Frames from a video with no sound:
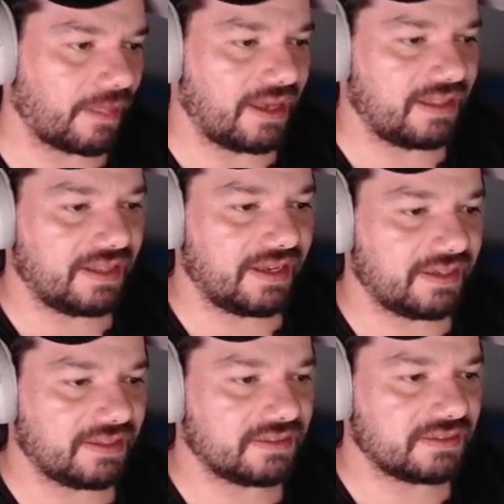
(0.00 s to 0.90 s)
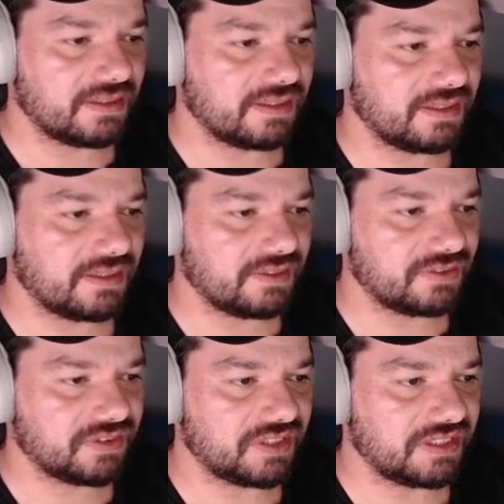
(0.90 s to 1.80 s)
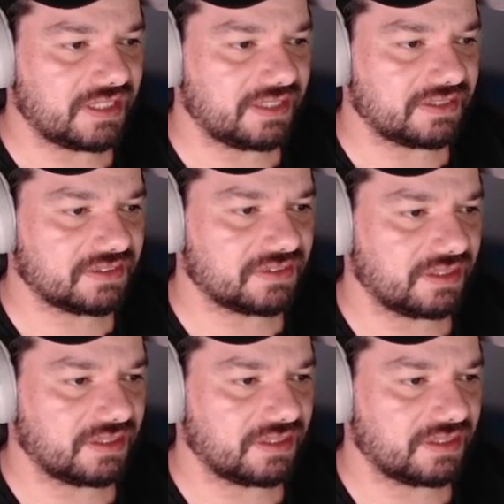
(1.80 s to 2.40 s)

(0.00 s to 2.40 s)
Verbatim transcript: And then uh, you see that is